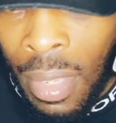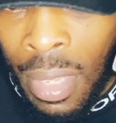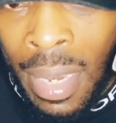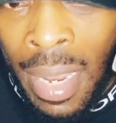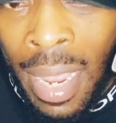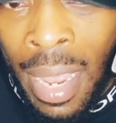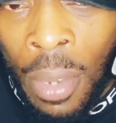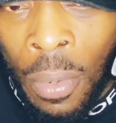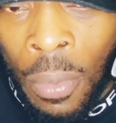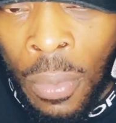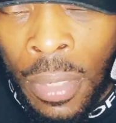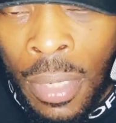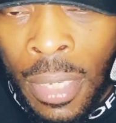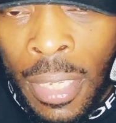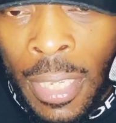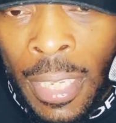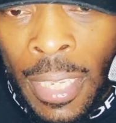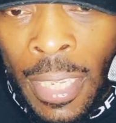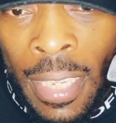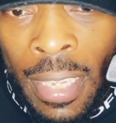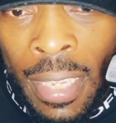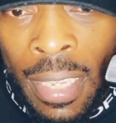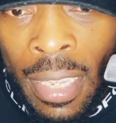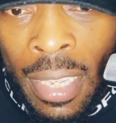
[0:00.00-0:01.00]
Now,
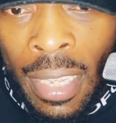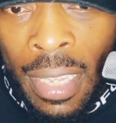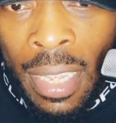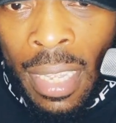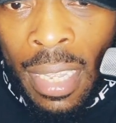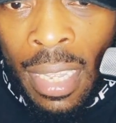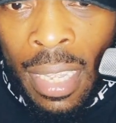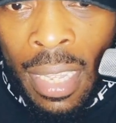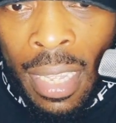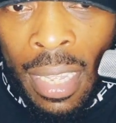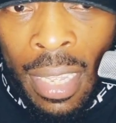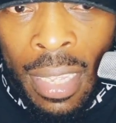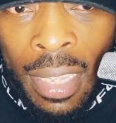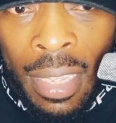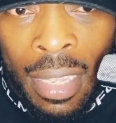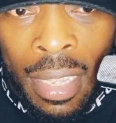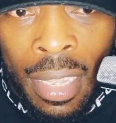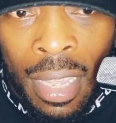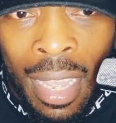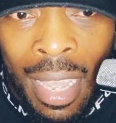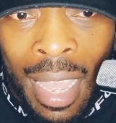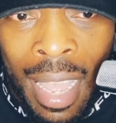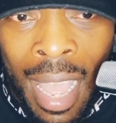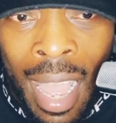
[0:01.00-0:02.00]

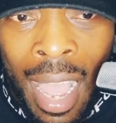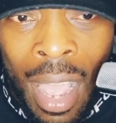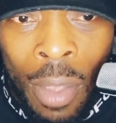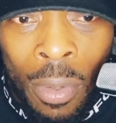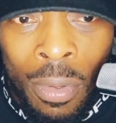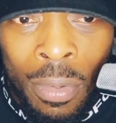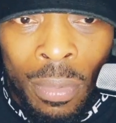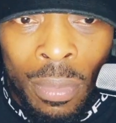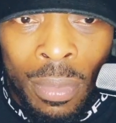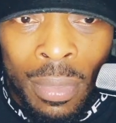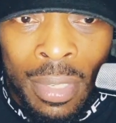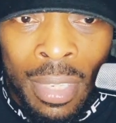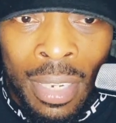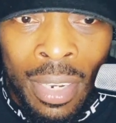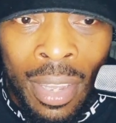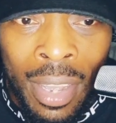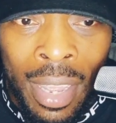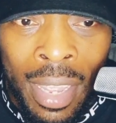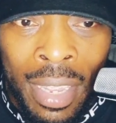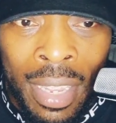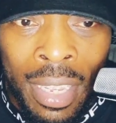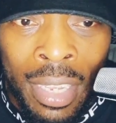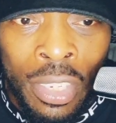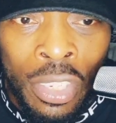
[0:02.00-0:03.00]
how did
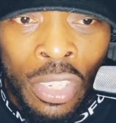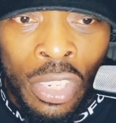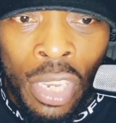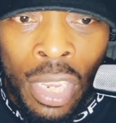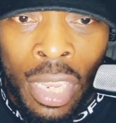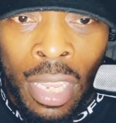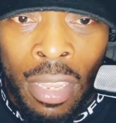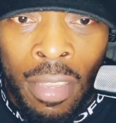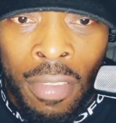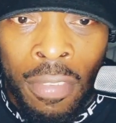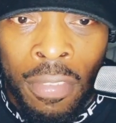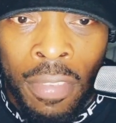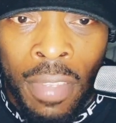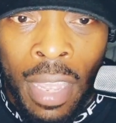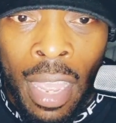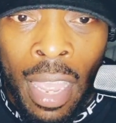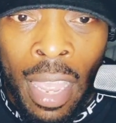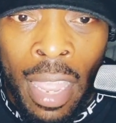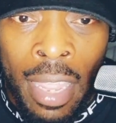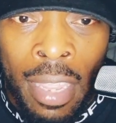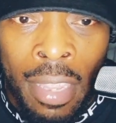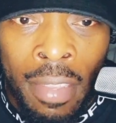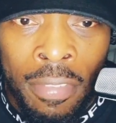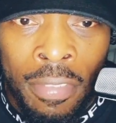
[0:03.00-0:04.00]
I achieve
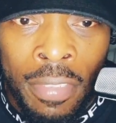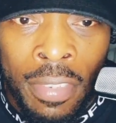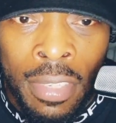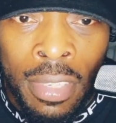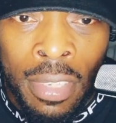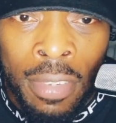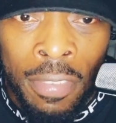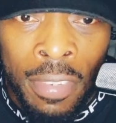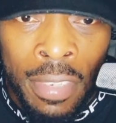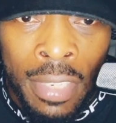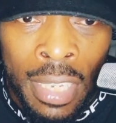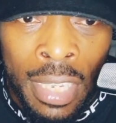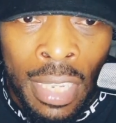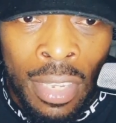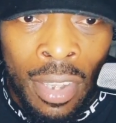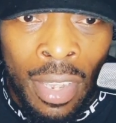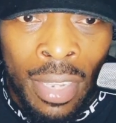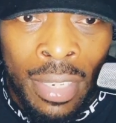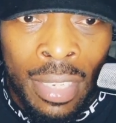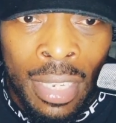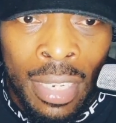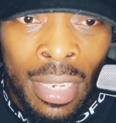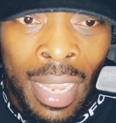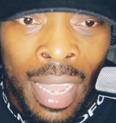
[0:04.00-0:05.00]
the physique
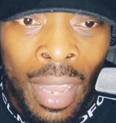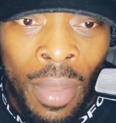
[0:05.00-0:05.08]
I did?